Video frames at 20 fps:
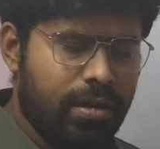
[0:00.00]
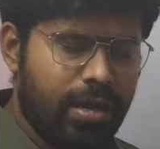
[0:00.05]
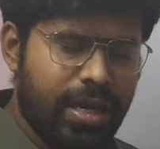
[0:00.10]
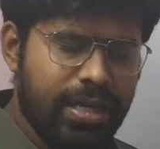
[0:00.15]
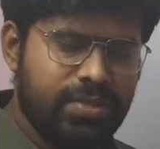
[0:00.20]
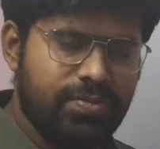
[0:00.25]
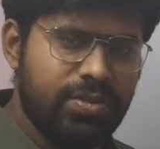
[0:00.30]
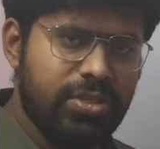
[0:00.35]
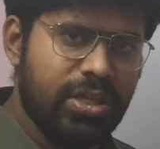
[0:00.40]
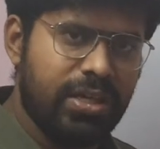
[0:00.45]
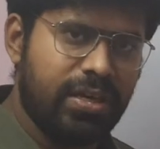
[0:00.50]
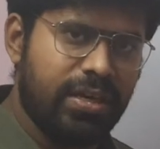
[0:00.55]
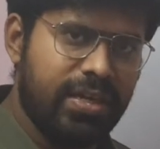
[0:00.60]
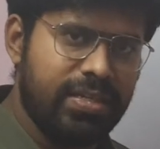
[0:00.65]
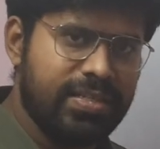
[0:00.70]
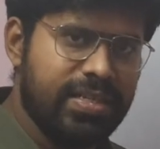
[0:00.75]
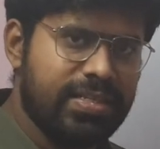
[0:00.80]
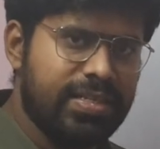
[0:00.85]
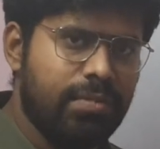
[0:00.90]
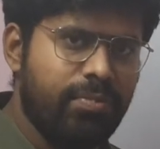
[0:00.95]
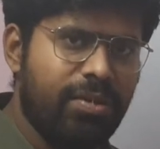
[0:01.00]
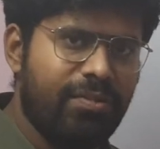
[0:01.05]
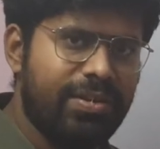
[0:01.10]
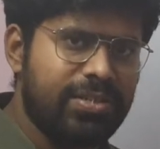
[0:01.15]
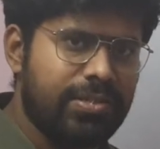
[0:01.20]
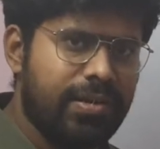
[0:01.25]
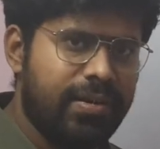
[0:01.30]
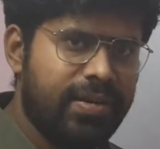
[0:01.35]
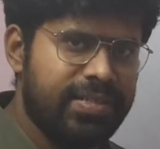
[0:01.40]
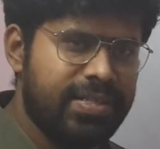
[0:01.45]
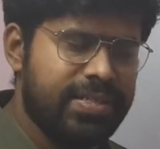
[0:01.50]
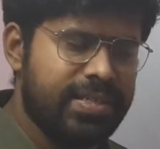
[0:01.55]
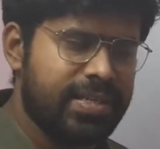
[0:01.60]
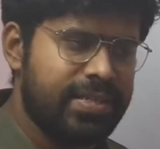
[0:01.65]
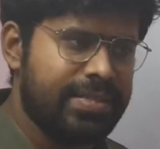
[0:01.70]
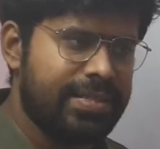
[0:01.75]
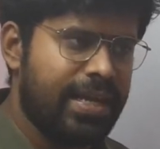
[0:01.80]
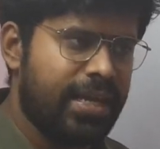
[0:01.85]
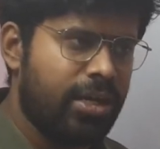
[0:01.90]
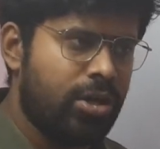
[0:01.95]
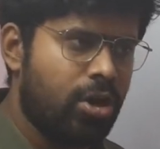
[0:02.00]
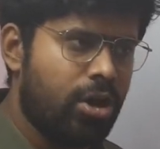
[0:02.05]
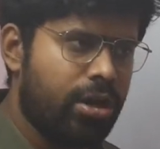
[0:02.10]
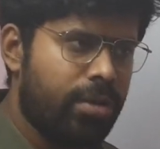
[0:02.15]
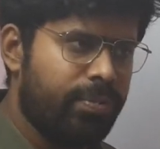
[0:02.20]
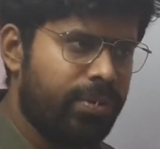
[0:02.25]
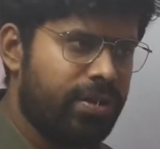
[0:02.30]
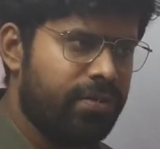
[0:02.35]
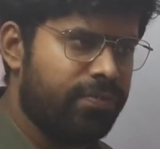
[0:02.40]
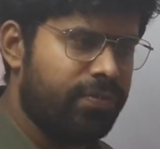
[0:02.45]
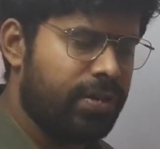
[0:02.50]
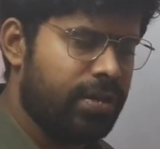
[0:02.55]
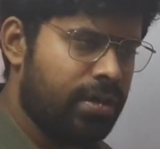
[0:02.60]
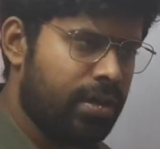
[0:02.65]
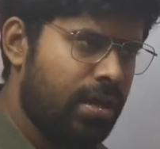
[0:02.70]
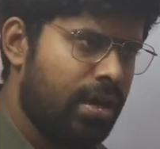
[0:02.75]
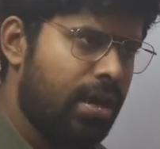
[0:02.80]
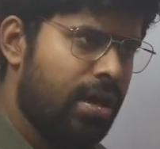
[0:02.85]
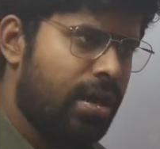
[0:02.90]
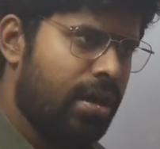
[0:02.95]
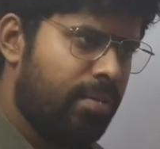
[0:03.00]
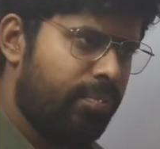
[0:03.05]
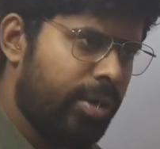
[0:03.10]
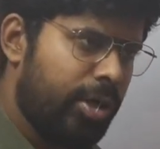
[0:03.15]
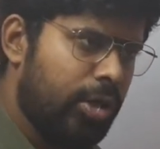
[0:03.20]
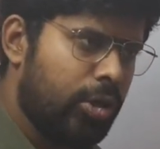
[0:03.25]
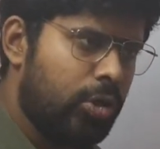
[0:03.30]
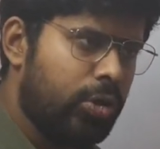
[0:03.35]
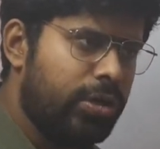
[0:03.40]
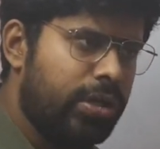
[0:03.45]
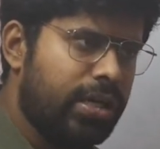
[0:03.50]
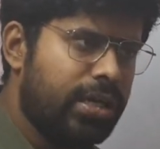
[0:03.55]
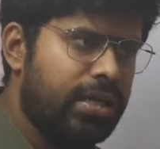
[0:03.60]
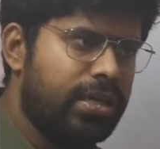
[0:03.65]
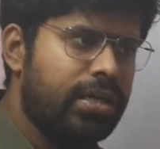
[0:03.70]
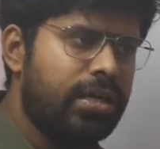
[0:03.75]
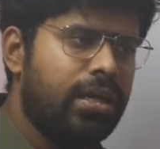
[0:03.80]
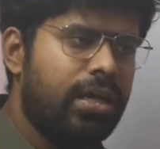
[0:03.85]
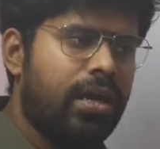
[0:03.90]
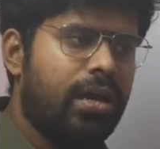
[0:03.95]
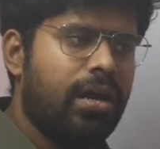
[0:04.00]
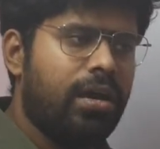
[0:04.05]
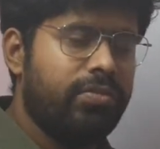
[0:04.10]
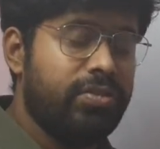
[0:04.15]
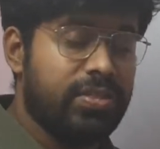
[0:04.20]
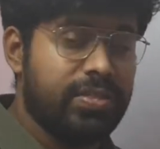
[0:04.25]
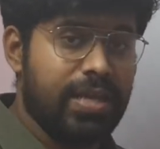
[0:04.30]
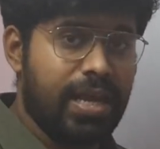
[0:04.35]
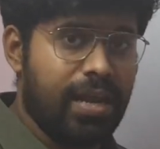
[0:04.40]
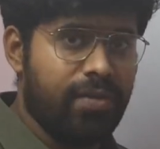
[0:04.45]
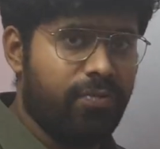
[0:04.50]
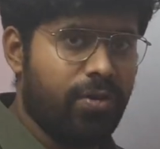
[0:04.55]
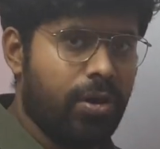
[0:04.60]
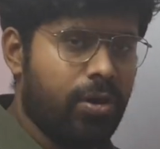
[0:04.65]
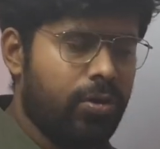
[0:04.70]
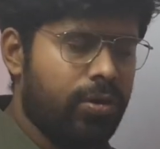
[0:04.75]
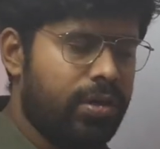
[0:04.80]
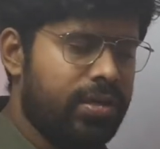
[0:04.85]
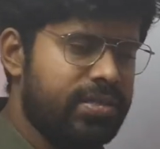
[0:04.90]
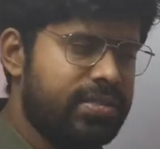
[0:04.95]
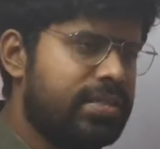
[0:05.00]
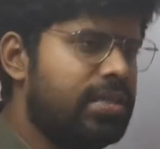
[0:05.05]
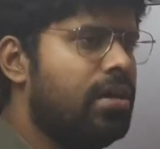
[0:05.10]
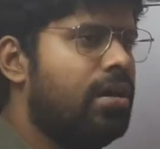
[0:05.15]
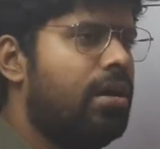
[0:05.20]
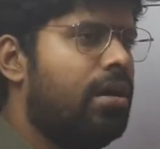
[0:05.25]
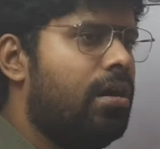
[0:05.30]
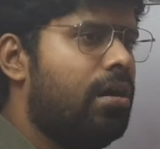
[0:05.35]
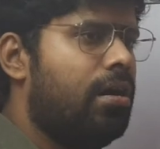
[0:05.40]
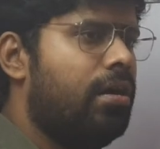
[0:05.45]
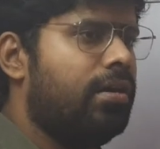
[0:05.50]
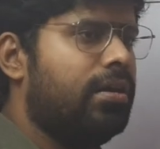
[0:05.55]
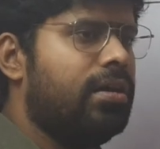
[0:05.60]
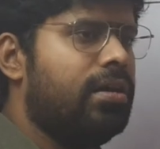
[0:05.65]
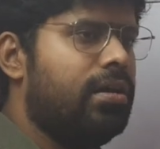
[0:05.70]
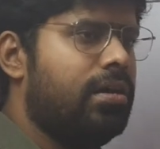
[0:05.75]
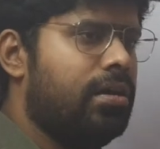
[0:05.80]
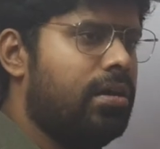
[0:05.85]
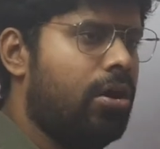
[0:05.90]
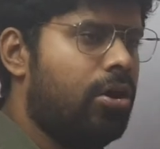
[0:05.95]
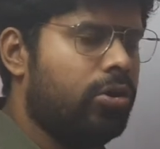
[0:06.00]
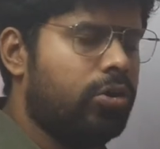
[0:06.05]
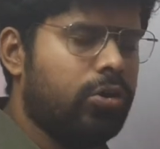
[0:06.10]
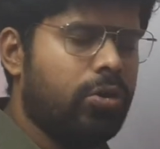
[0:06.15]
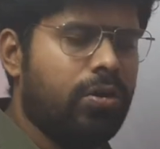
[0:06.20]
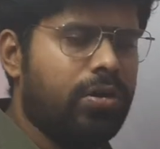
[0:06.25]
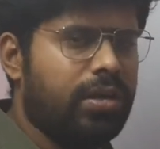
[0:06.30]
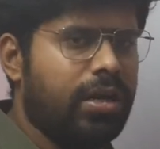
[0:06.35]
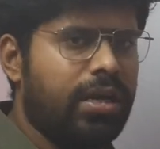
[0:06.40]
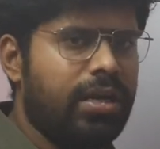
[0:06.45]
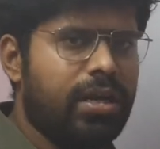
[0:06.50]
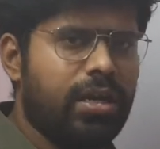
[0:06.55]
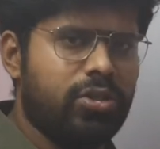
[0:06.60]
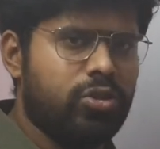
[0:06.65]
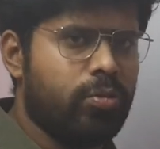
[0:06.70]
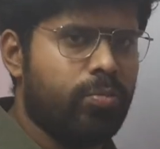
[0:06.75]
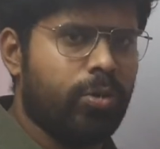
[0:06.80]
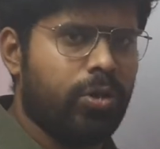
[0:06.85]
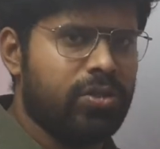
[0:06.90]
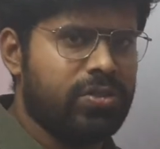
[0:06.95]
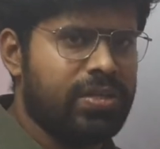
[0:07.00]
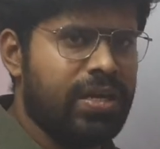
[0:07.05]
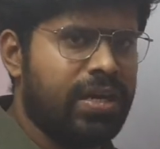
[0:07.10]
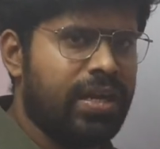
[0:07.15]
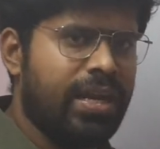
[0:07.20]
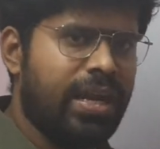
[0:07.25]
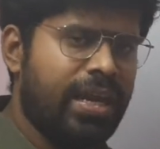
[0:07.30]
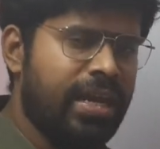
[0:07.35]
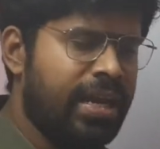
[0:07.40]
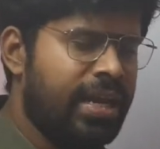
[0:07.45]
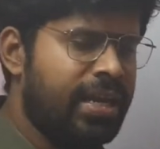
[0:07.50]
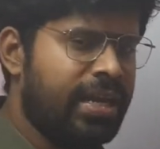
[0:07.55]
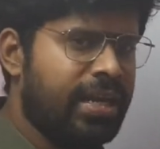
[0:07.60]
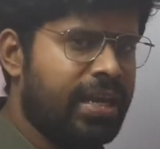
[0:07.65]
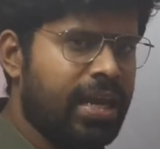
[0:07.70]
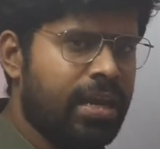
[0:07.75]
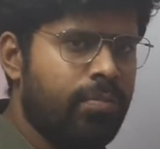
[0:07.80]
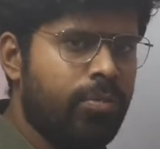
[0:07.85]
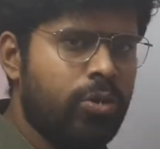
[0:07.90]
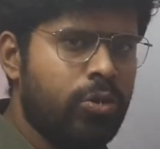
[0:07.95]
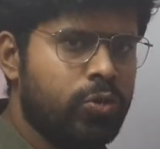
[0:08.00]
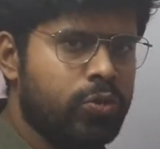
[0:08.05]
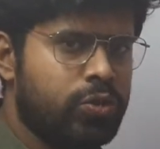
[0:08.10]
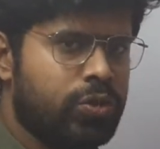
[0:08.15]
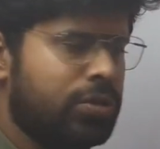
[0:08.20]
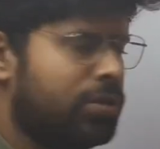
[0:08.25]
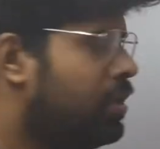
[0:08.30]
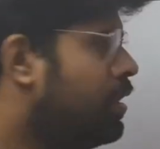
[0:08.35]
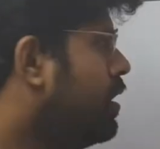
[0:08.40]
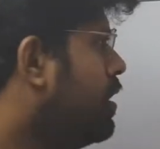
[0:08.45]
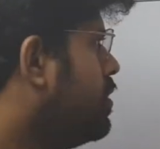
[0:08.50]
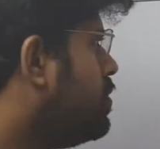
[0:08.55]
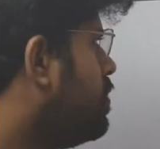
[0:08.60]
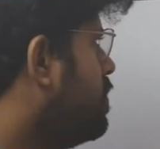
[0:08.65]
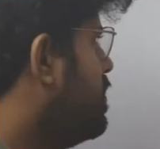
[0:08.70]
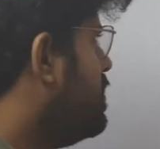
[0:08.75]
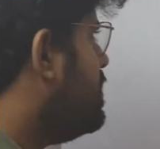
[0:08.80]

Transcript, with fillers: drugs which increase the systemic vascular resistance like norepinephrine, midodrine, which is an alpha agonist, or uh, octreotide or somatostatin. Any drug can be used. So